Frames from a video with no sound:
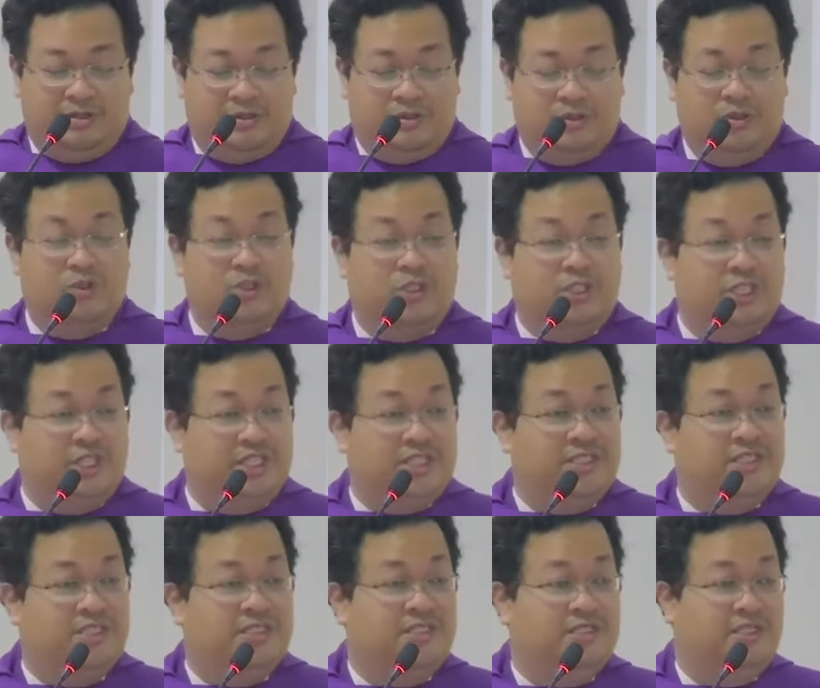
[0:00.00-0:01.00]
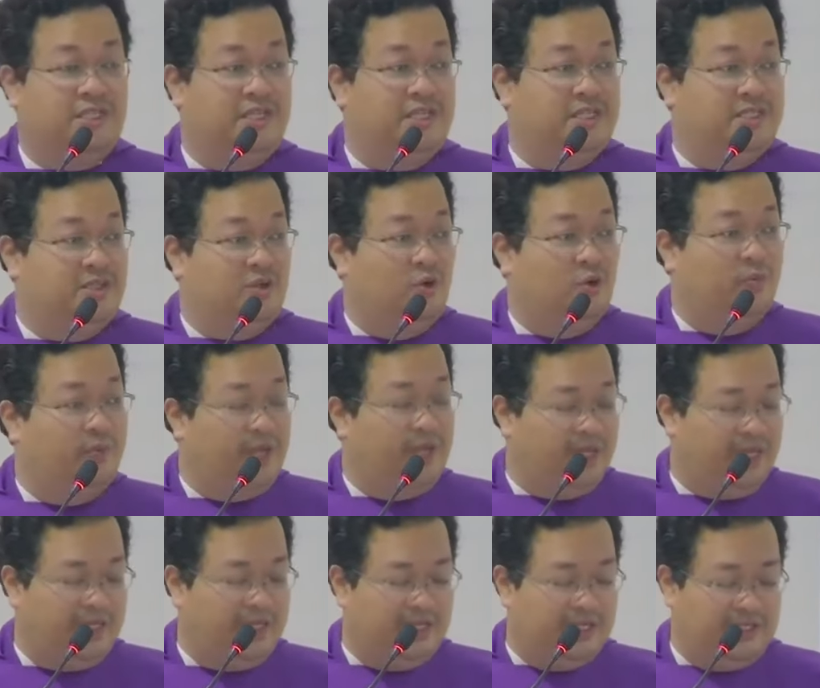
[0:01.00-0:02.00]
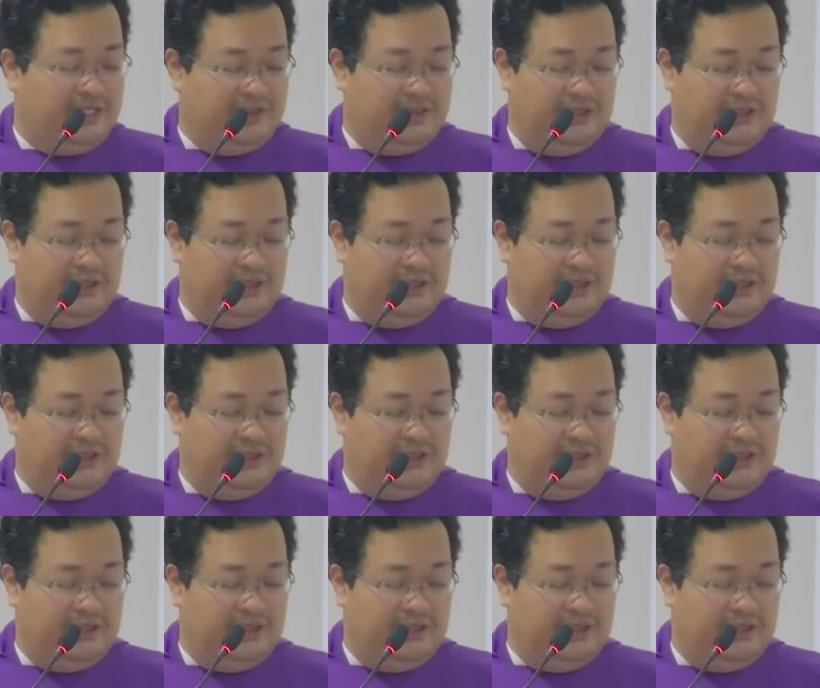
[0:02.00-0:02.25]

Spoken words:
So Jesus, he is obedient